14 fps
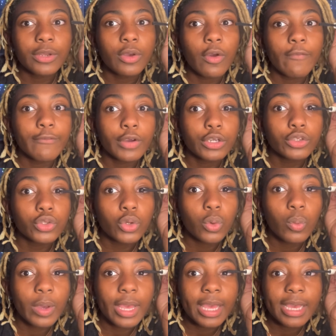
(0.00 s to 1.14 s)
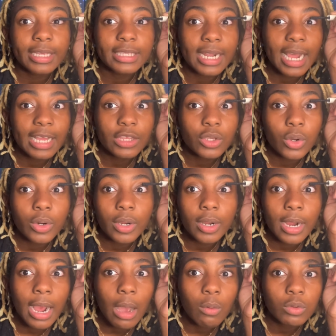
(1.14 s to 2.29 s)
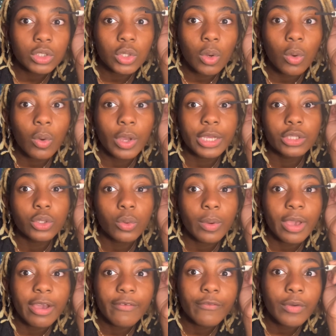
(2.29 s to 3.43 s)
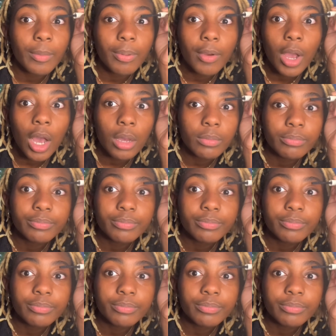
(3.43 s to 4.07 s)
frontal wig that I told her I was going to wear for prom.